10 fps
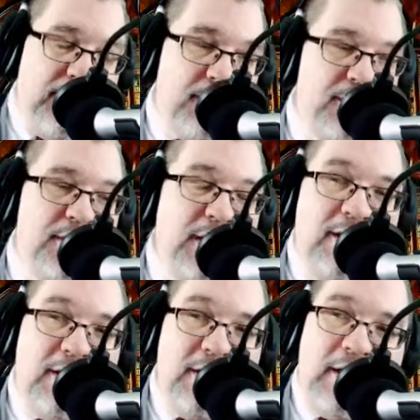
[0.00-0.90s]
is.
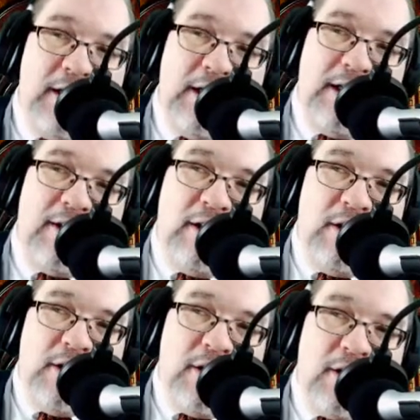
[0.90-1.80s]
And
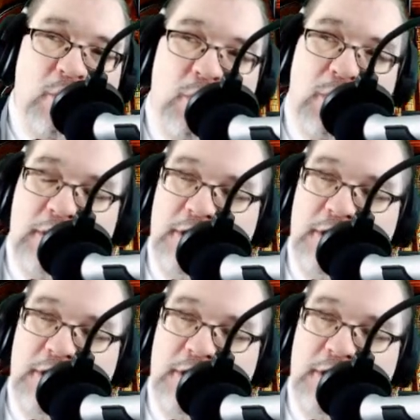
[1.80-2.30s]
the war